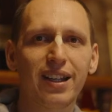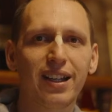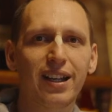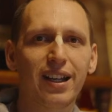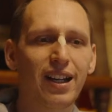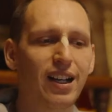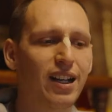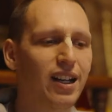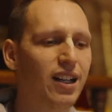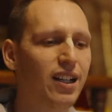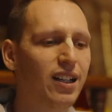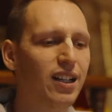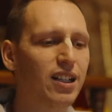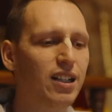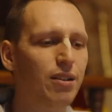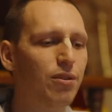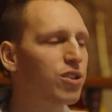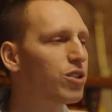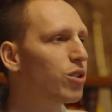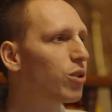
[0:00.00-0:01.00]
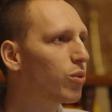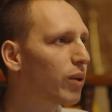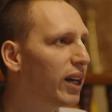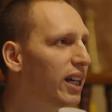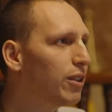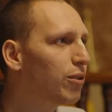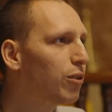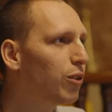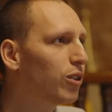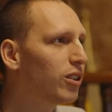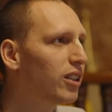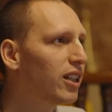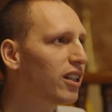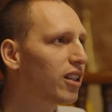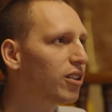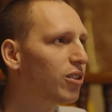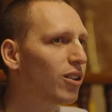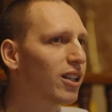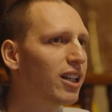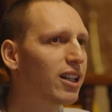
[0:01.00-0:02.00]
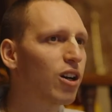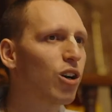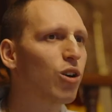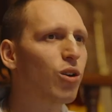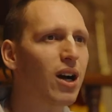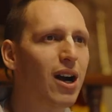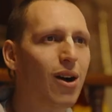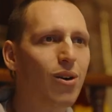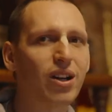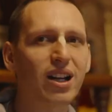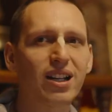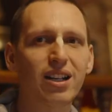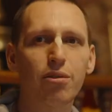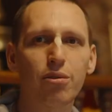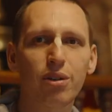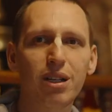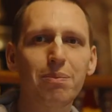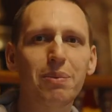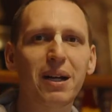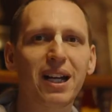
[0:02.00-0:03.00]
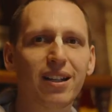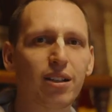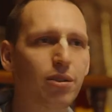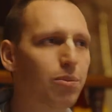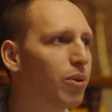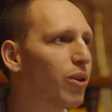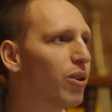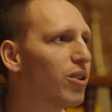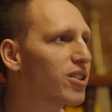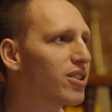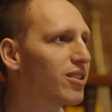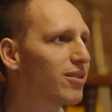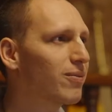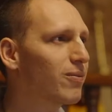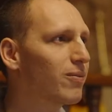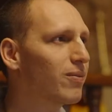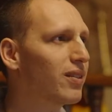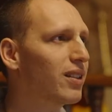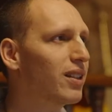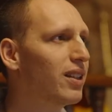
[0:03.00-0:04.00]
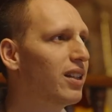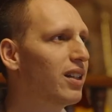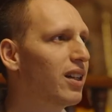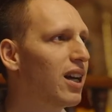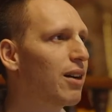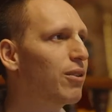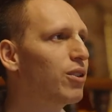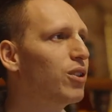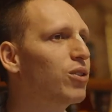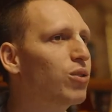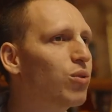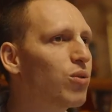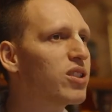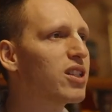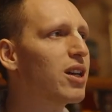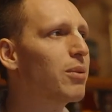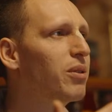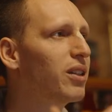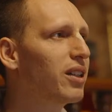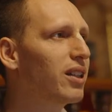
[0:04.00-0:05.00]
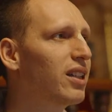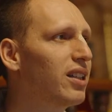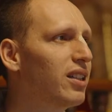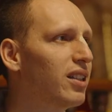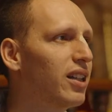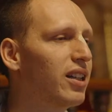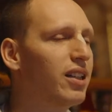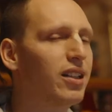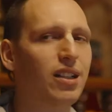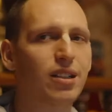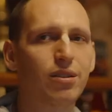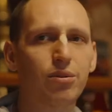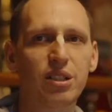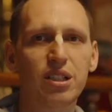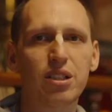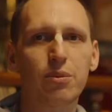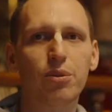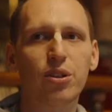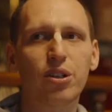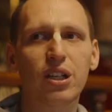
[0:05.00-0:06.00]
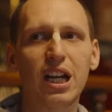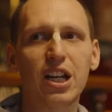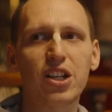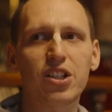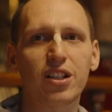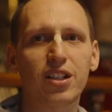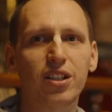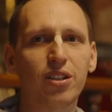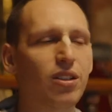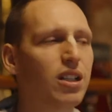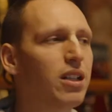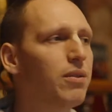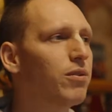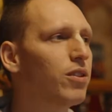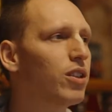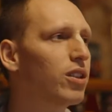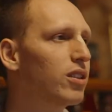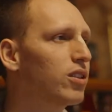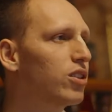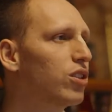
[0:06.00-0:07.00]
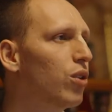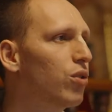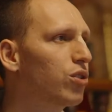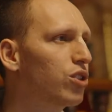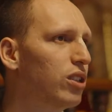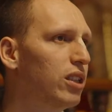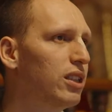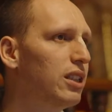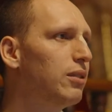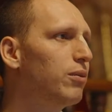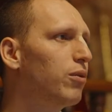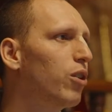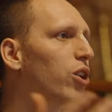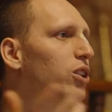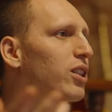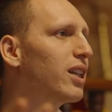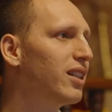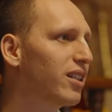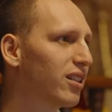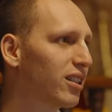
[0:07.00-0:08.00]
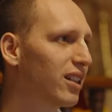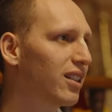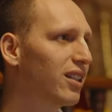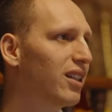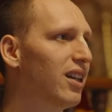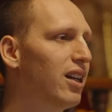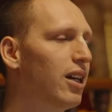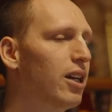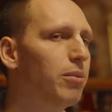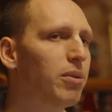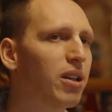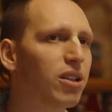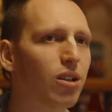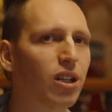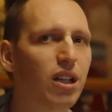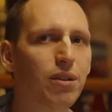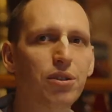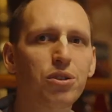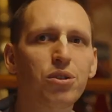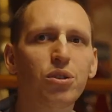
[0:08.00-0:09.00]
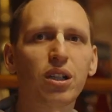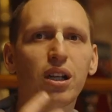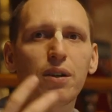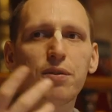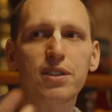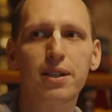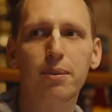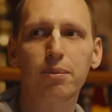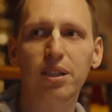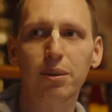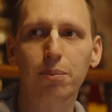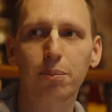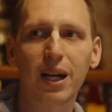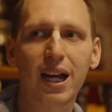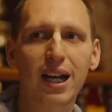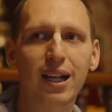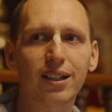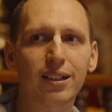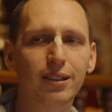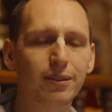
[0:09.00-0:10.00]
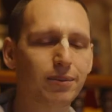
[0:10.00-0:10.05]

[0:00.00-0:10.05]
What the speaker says: And I was so grateful. And I thought how can I repay that person? I want to do something in reciprocation, even though she didn't want anything. But I thought, I want to give something back.